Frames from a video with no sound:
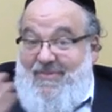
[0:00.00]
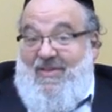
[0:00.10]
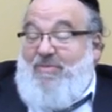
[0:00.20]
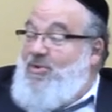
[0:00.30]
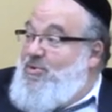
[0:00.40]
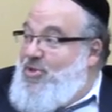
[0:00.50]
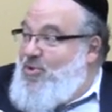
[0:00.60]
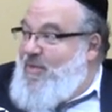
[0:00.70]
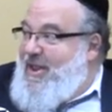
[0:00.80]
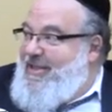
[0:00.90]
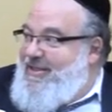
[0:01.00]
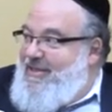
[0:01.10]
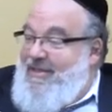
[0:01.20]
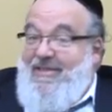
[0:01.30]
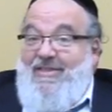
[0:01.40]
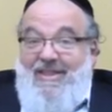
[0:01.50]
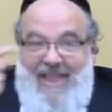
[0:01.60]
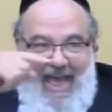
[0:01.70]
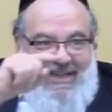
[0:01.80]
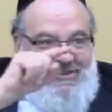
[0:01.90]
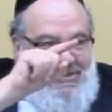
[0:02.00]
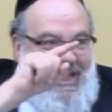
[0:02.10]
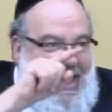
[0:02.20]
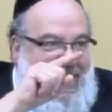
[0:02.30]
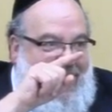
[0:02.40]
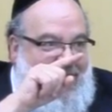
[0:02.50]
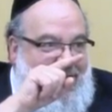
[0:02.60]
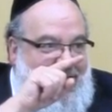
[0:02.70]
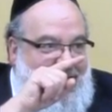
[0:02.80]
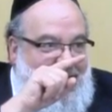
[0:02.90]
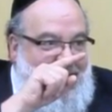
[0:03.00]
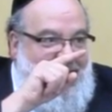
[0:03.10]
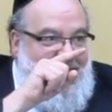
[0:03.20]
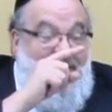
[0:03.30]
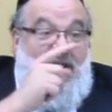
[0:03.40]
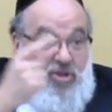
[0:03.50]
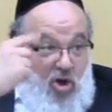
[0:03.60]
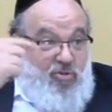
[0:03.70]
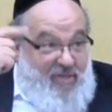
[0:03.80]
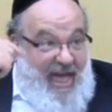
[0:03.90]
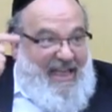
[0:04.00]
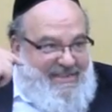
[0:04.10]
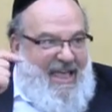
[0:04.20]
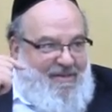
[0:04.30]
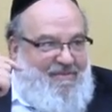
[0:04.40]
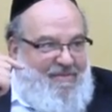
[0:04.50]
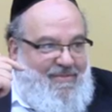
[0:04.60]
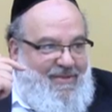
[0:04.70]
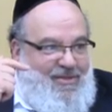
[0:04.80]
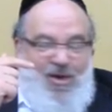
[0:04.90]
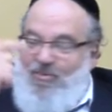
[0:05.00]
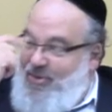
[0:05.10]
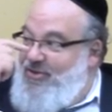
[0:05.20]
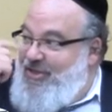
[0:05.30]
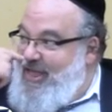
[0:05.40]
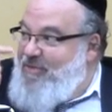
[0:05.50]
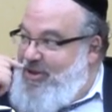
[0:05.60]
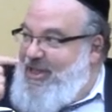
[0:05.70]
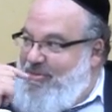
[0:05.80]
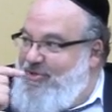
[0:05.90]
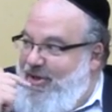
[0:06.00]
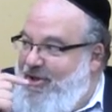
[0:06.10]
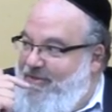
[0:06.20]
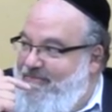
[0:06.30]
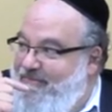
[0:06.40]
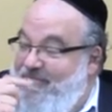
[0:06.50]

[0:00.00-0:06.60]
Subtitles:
So I didn't know what to do about it. The next day, they told him the guy's name. Told him the name of the Talmid Chacham.